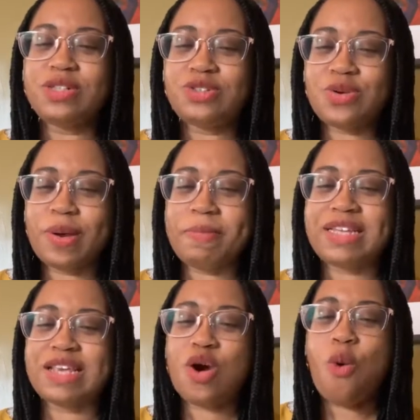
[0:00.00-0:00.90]
so it
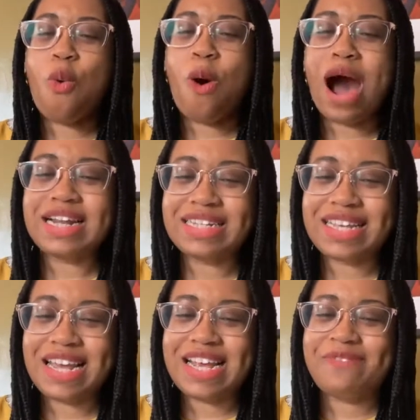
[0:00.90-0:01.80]
makes it
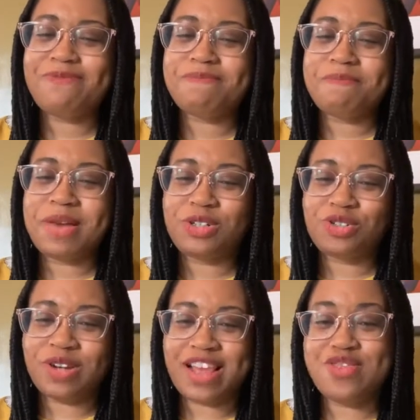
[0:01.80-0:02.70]
quantitative,
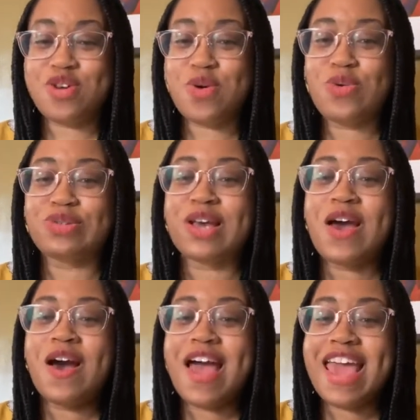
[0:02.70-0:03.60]
measuring those
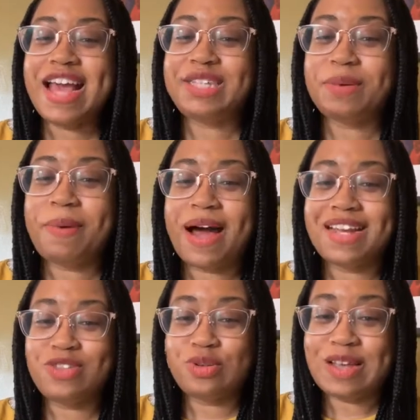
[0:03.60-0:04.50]

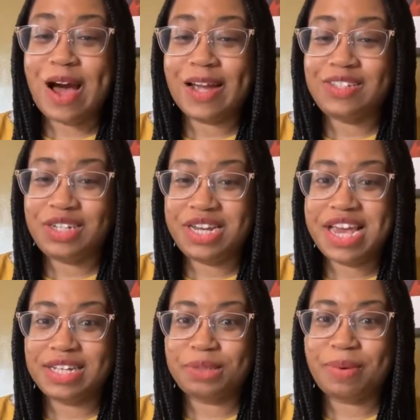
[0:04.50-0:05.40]

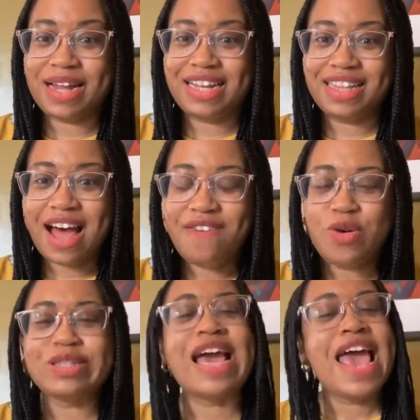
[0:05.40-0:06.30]
IgE antibody
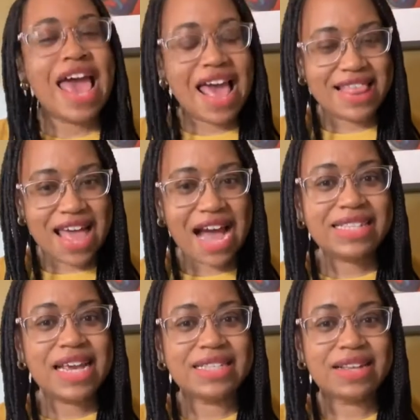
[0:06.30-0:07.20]
levels, and that
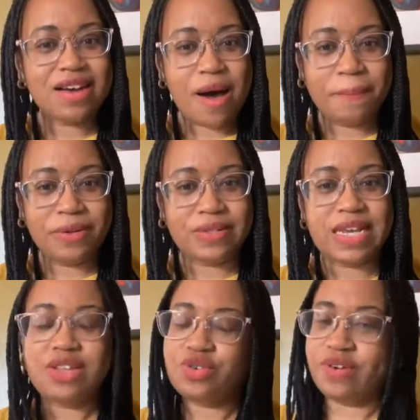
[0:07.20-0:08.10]
takes a couple of
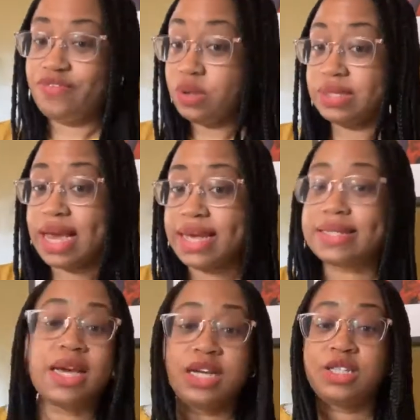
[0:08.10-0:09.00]
days or a few
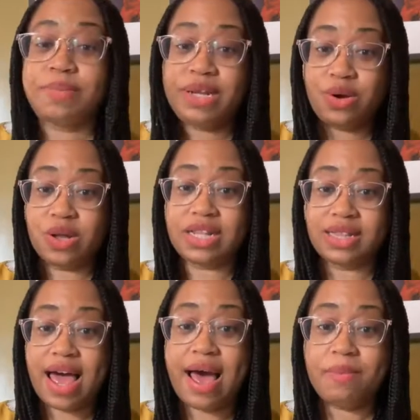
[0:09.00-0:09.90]
days, depending on the
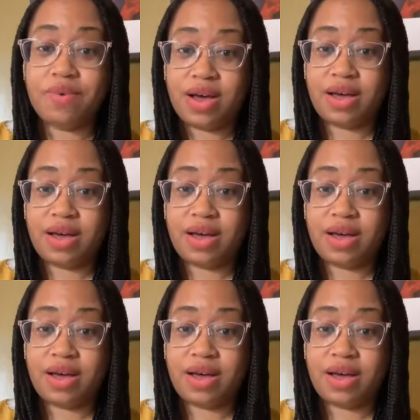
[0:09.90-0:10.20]
lab,